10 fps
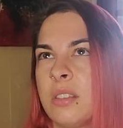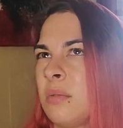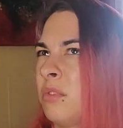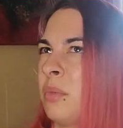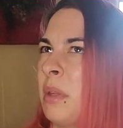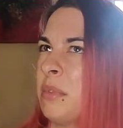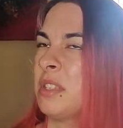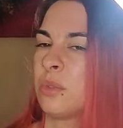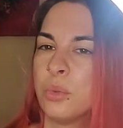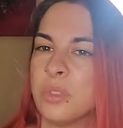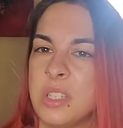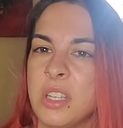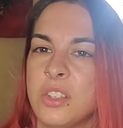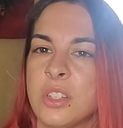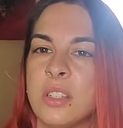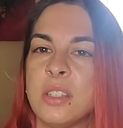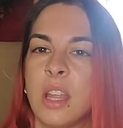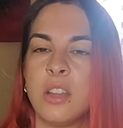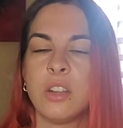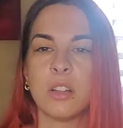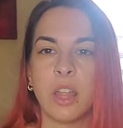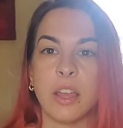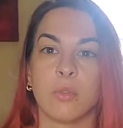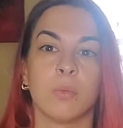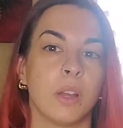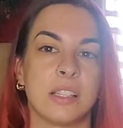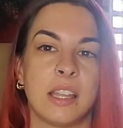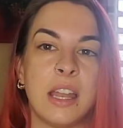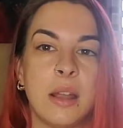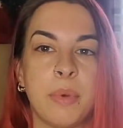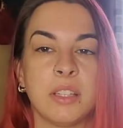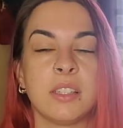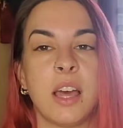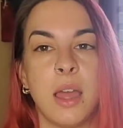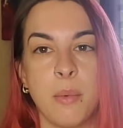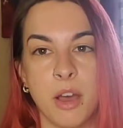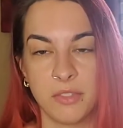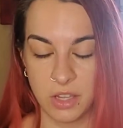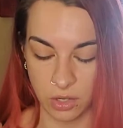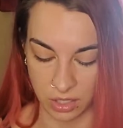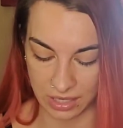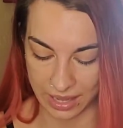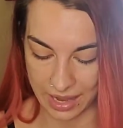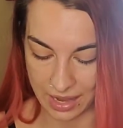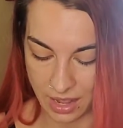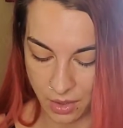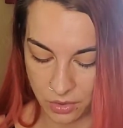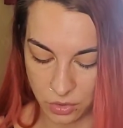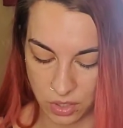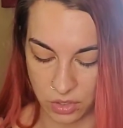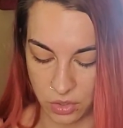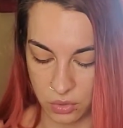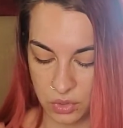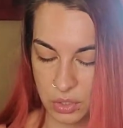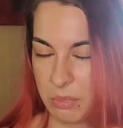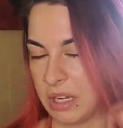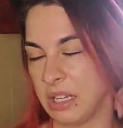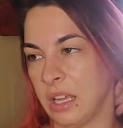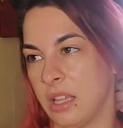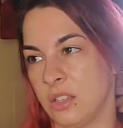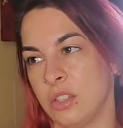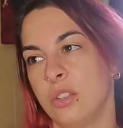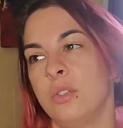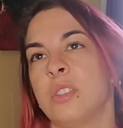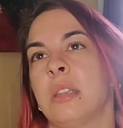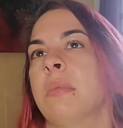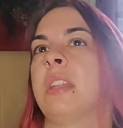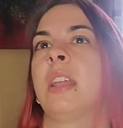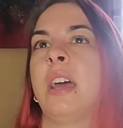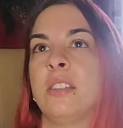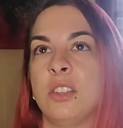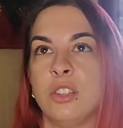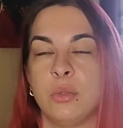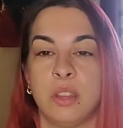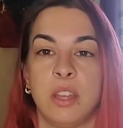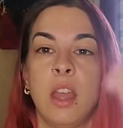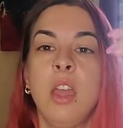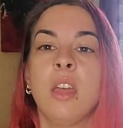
some of you may be school teachers and you're like excited about the time off that you're going to get now, and you can use your money into something that has to do with like